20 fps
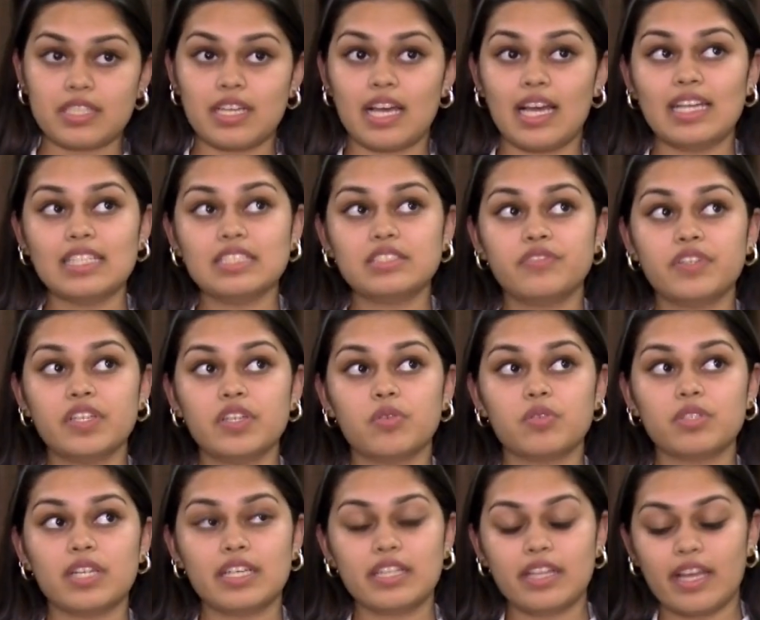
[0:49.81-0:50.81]
As we know
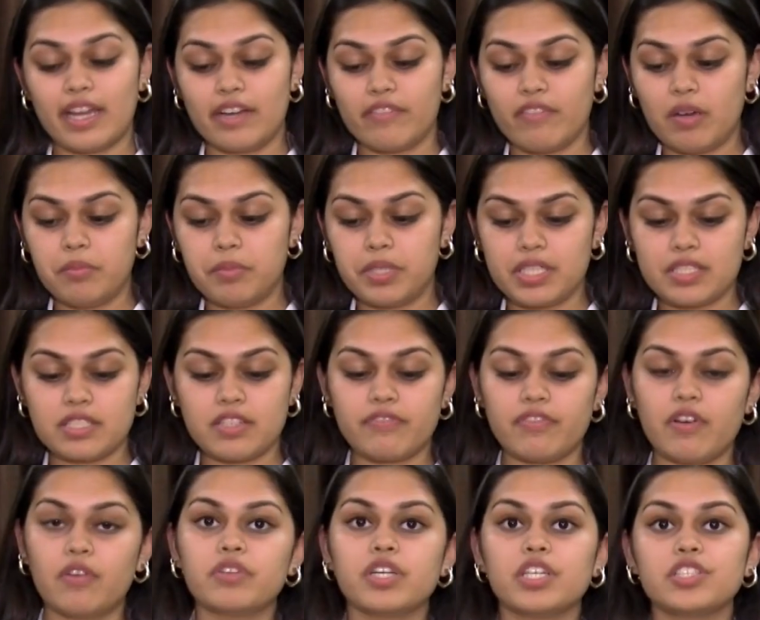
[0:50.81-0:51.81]
that the environment is the
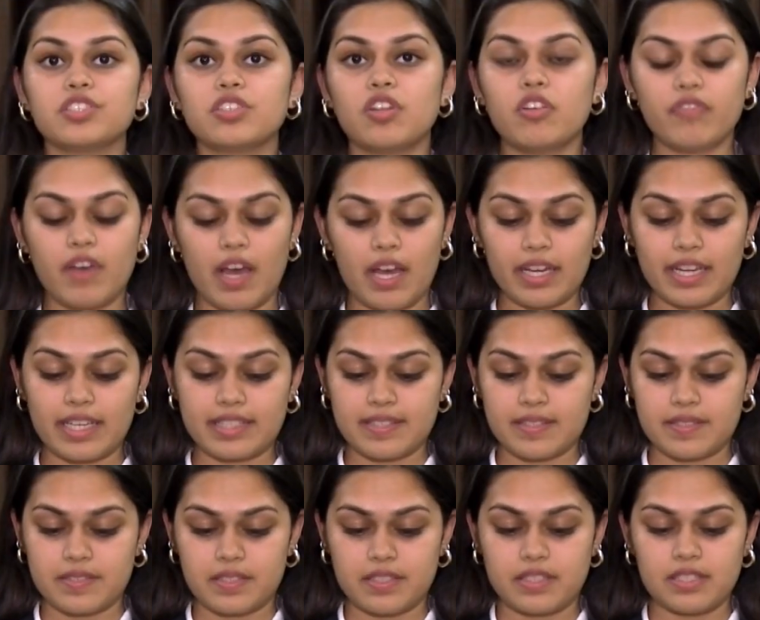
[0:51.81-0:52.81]
foundation of our
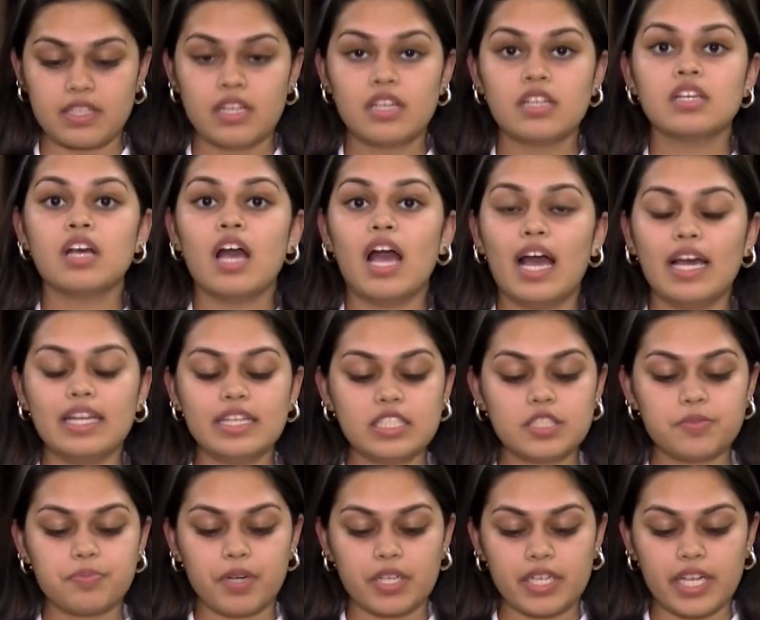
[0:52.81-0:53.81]
existence, and its
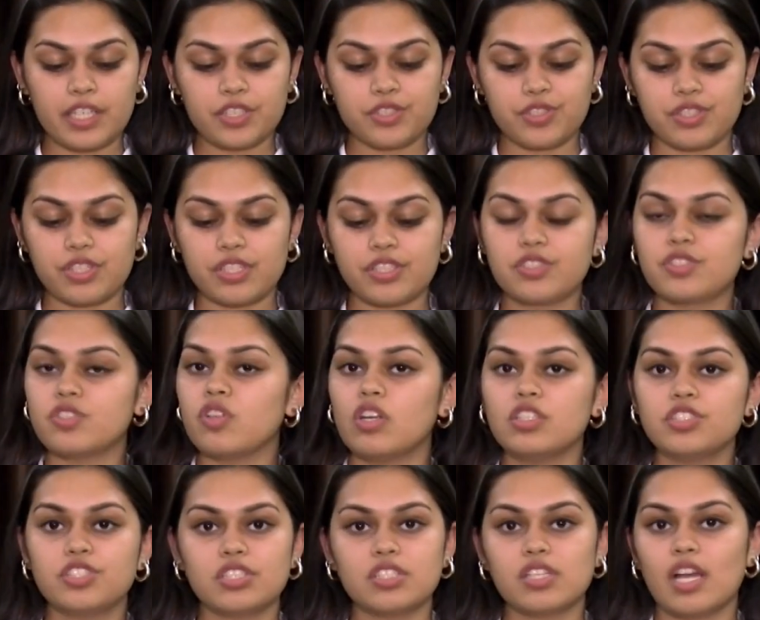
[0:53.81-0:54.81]
protection is
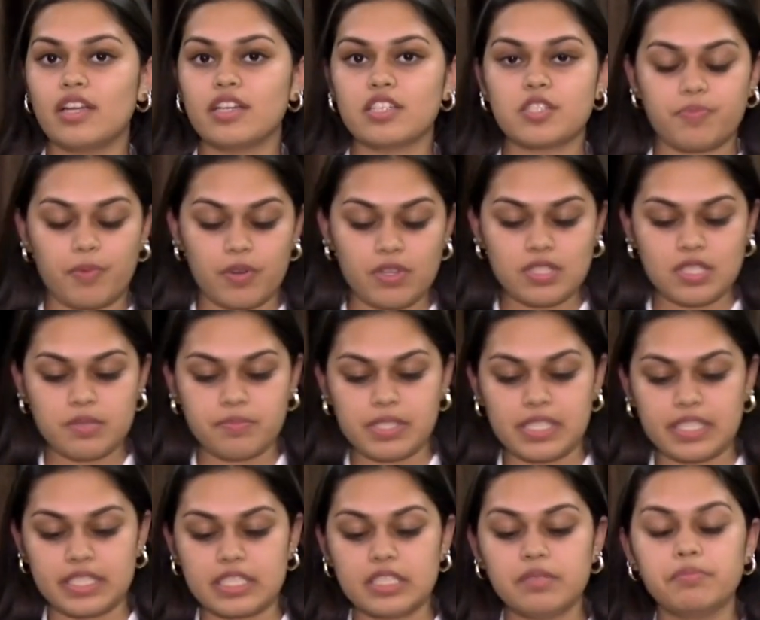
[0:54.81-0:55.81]
not just our
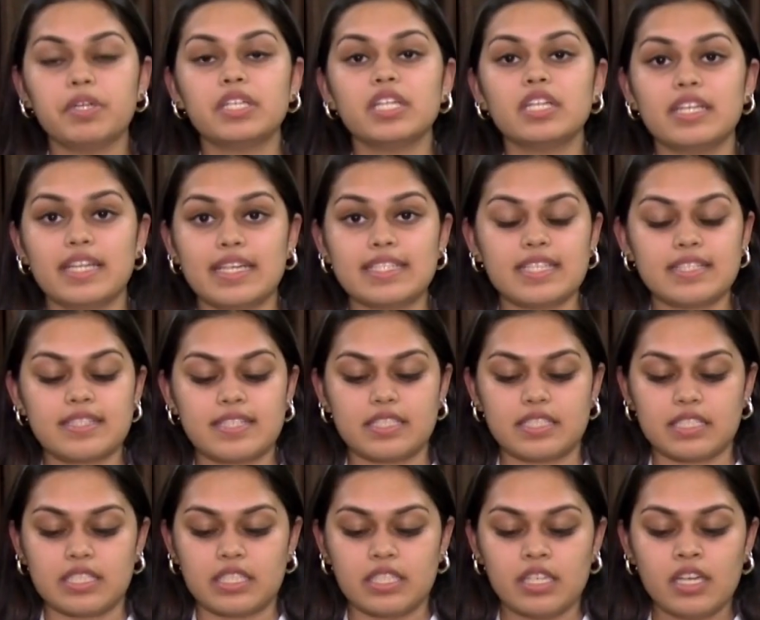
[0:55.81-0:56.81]
responsibility but a
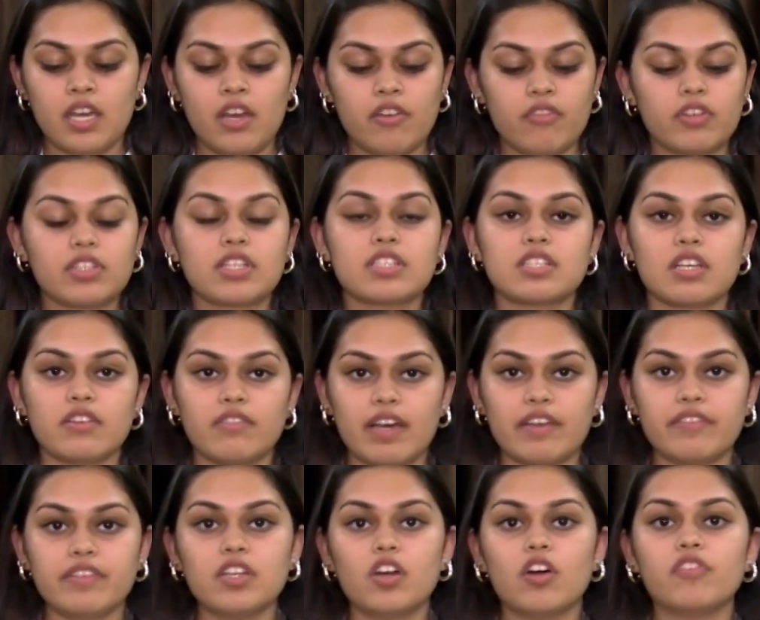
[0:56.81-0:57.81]
necessity for the
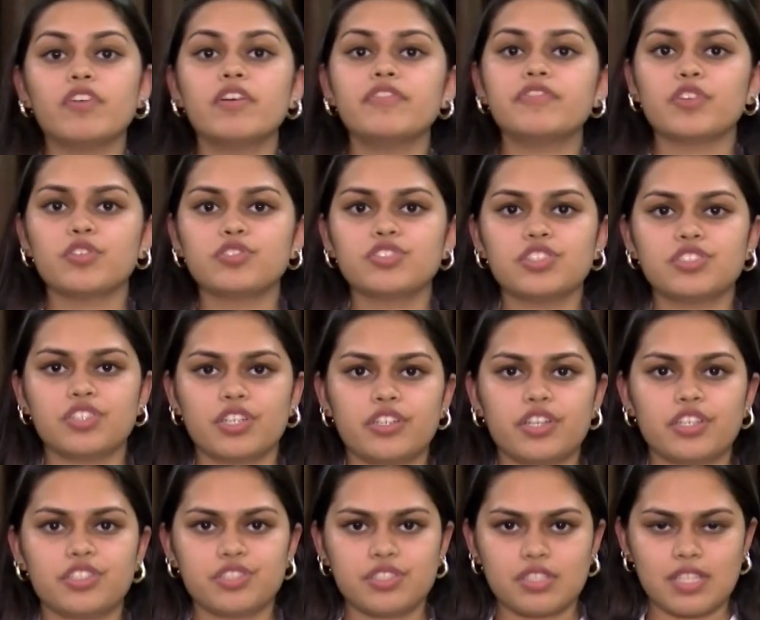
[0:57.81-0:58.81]
survival of our future
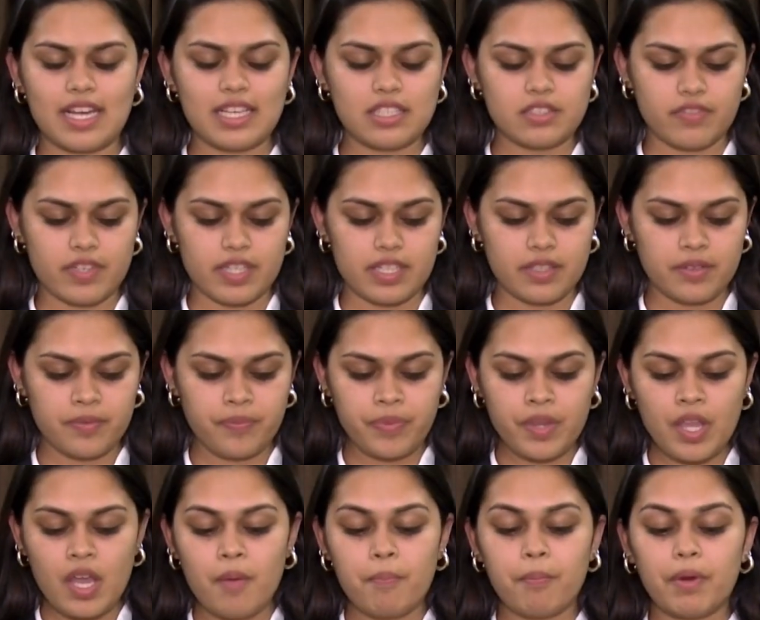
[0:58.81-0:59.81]
generations as well.
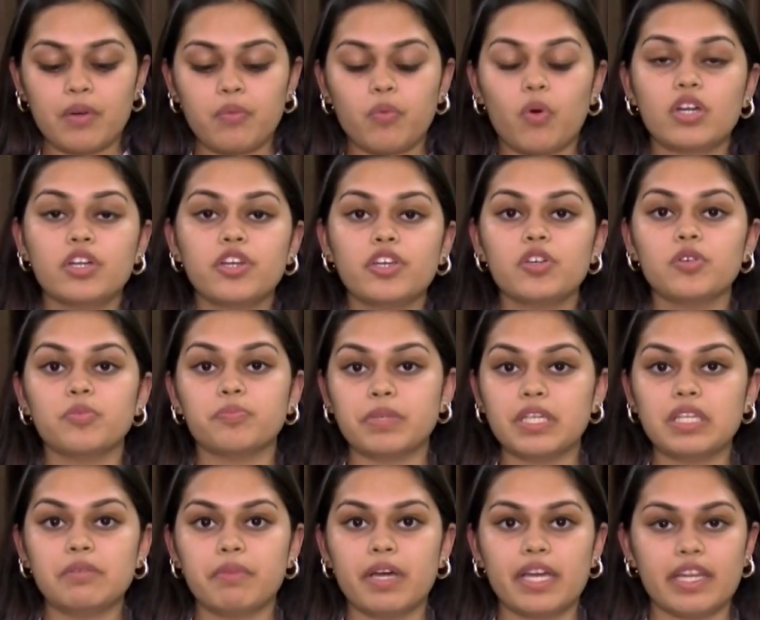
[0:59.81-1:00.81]
But what do you
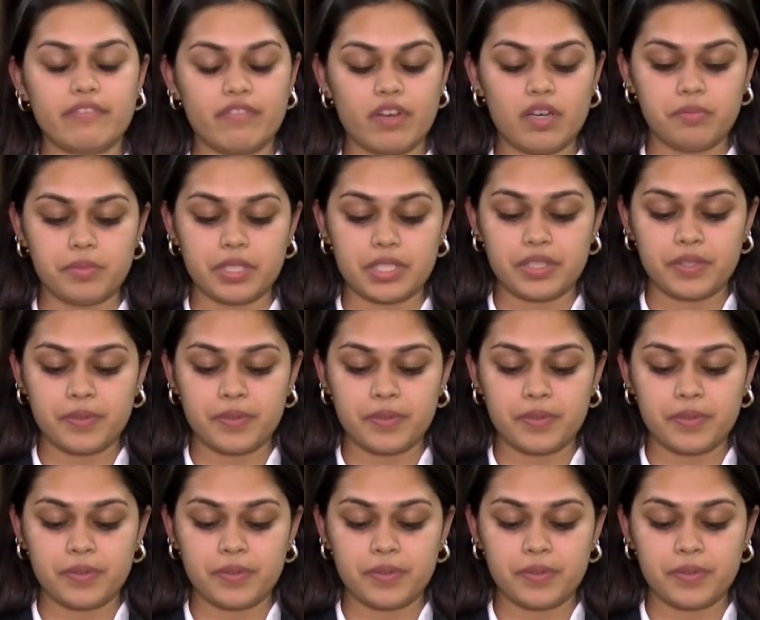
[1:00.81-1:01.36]
mean by environment?